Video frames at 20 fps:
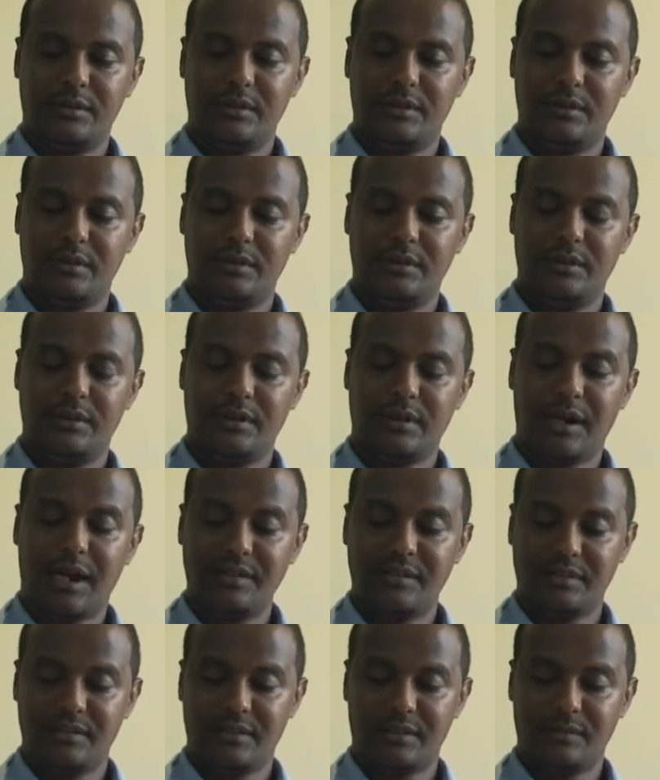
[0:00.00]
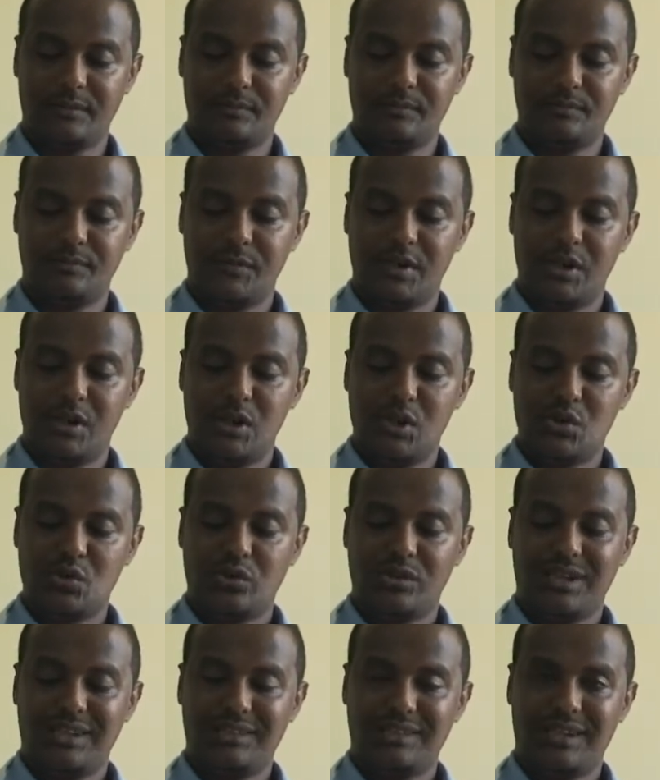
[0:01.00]
the catheter
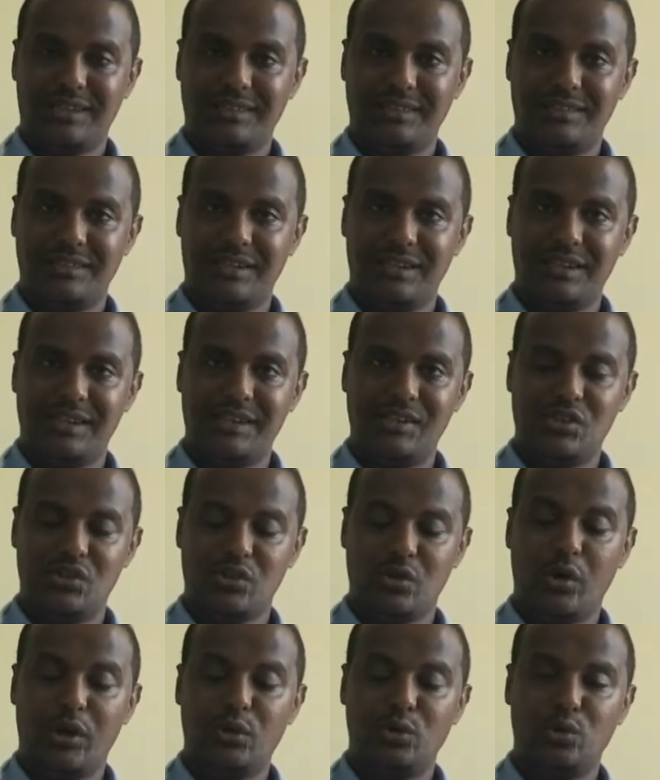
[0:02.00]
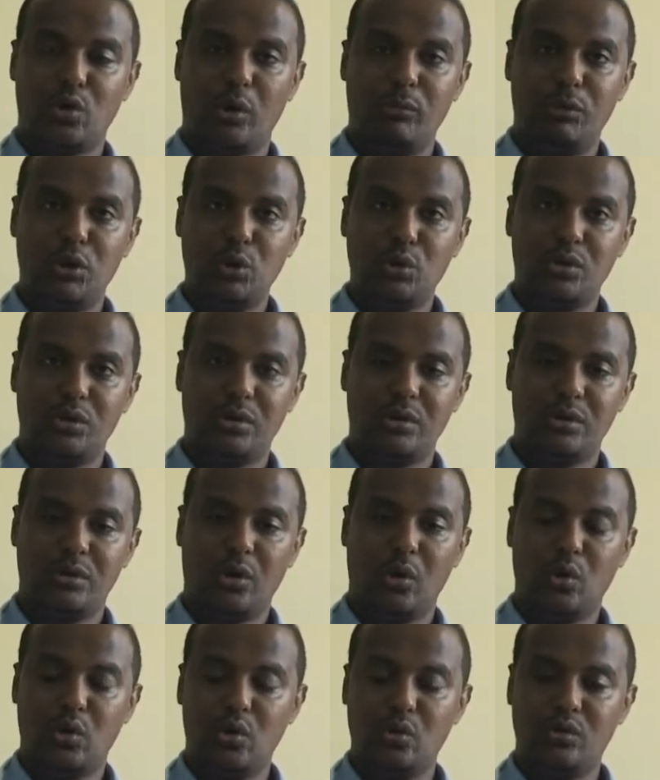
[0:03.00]
so that catheter is going to overlook uh,
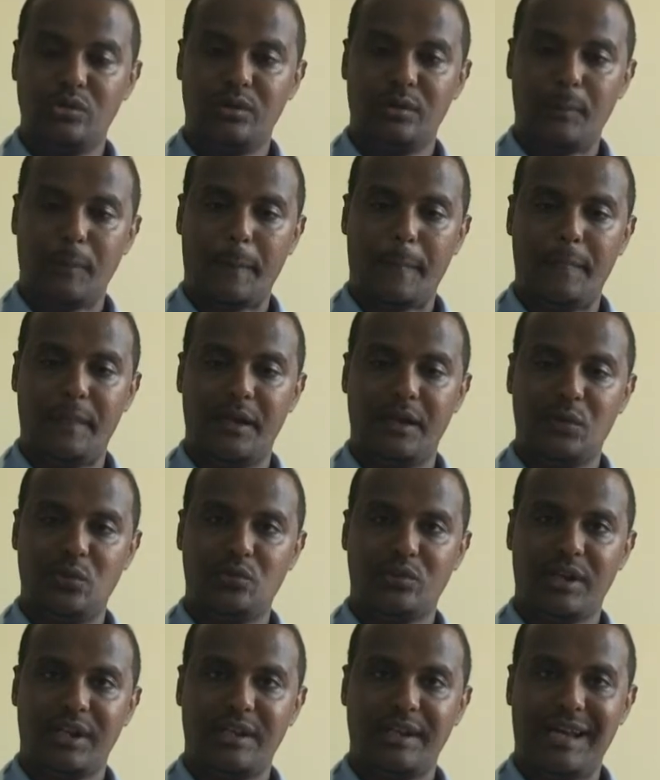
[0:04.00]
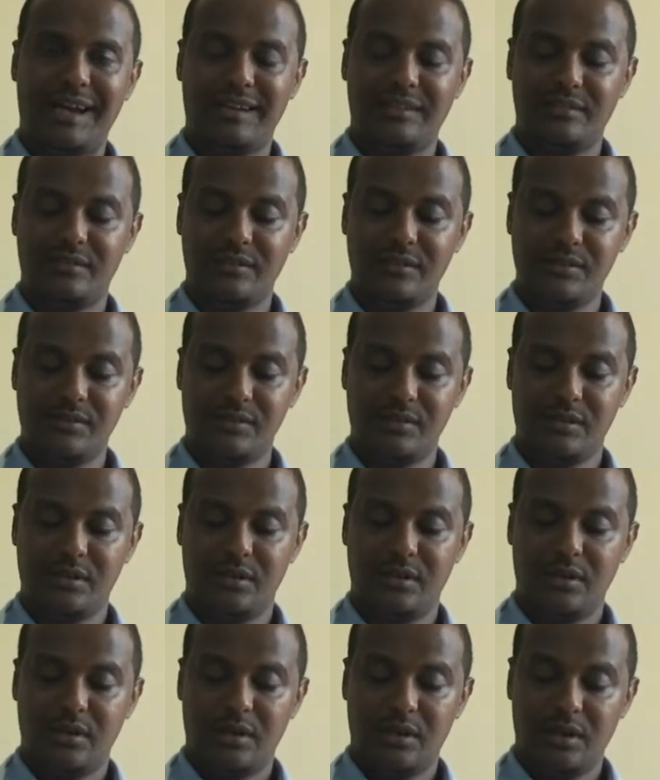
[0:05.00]
occlude the uterine arteries
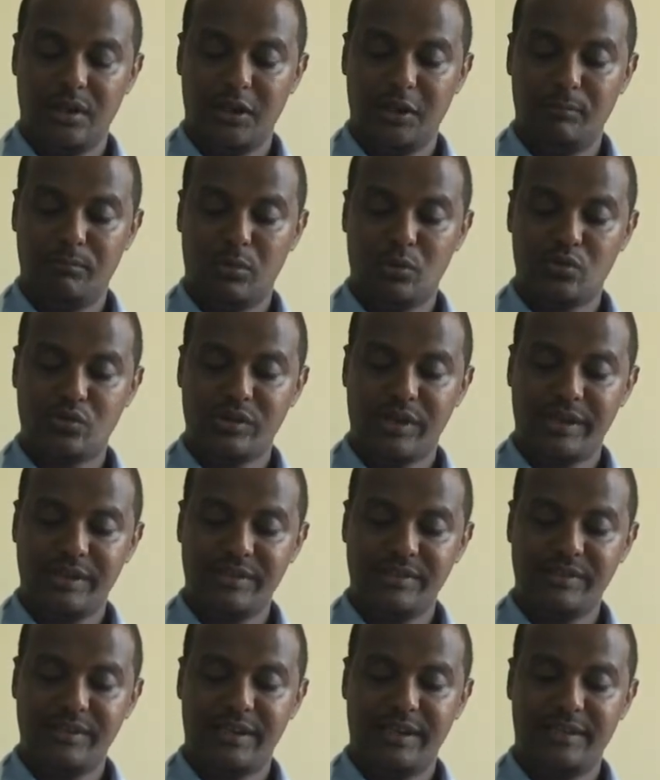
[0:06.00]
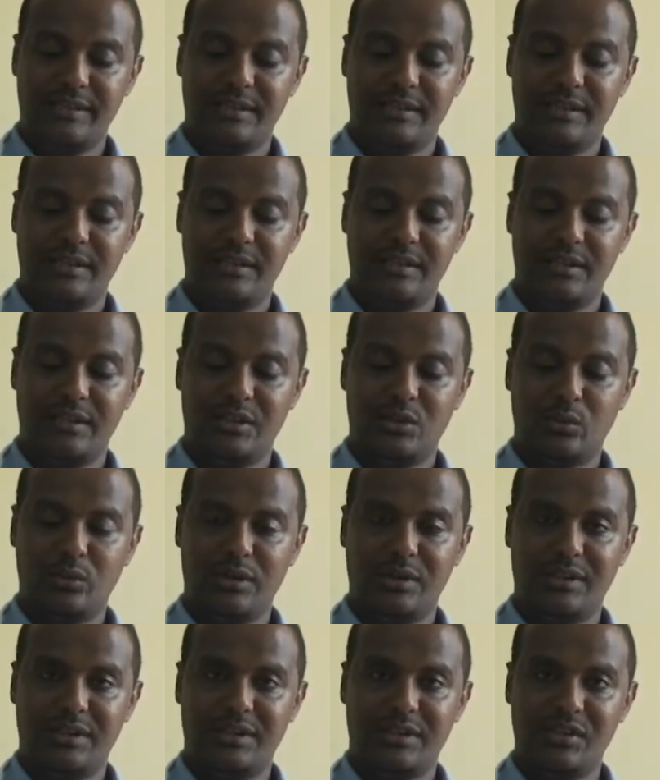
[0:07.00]
in both sides and then it
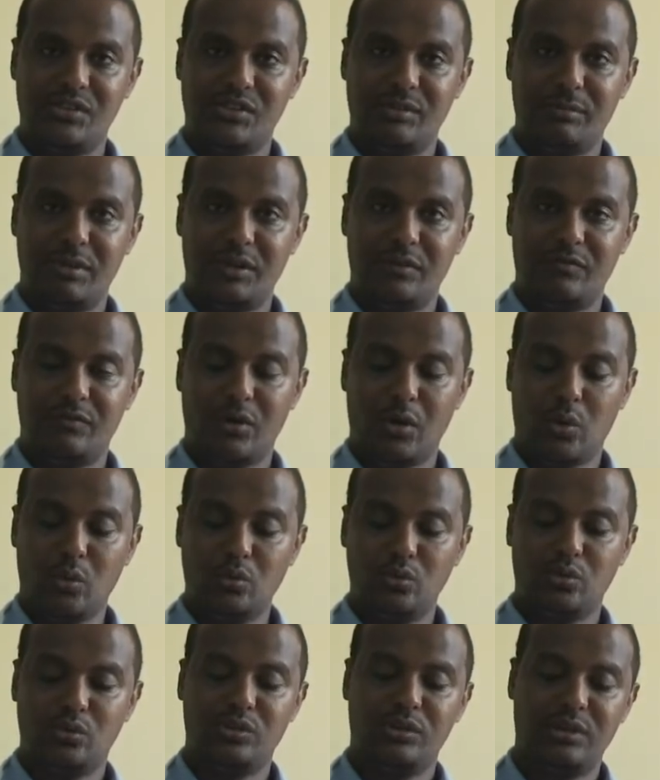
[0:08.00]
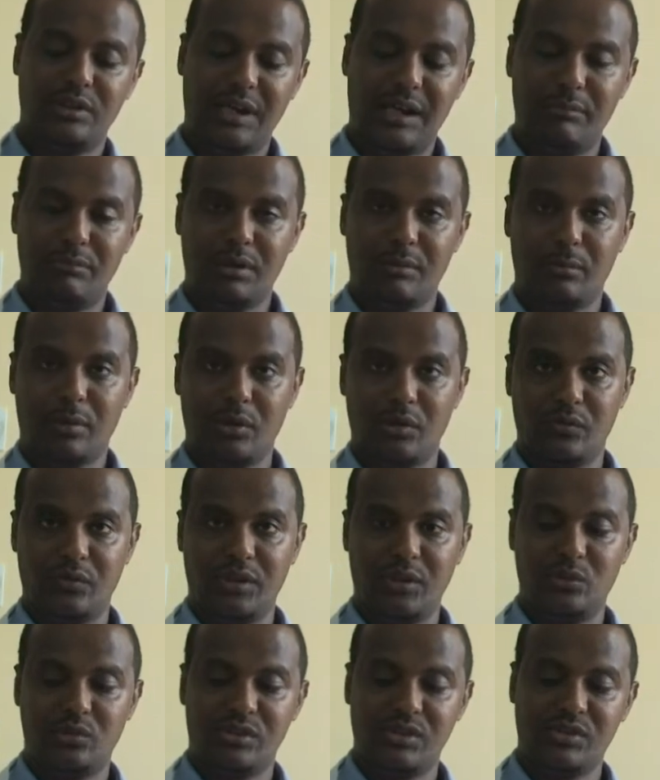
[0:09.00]
will decrease the blood flow to the upper part of the
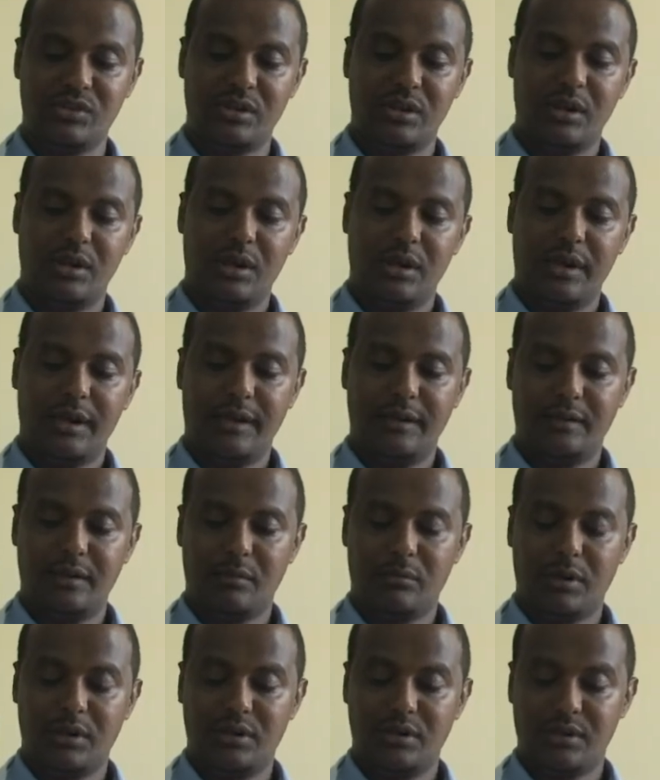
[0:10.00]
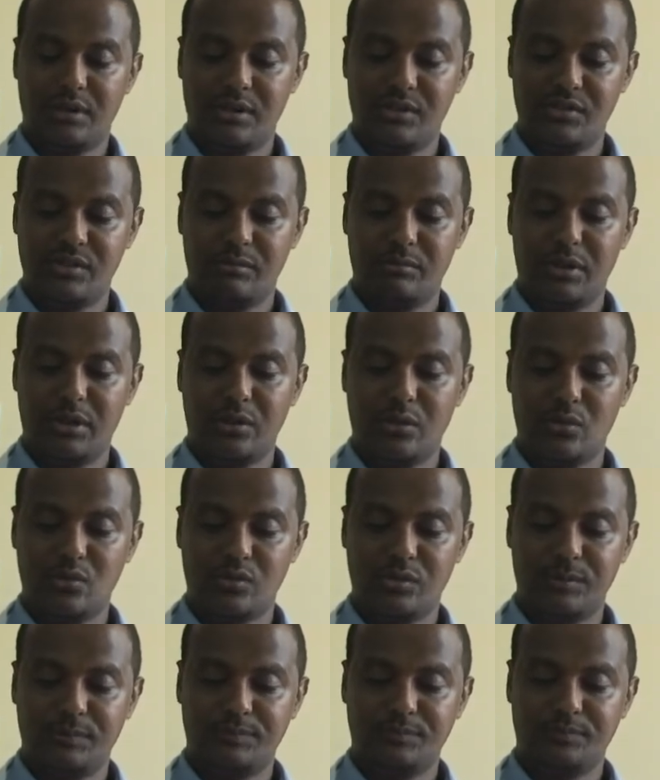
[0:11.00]
uterus and thereby decrease the blood loss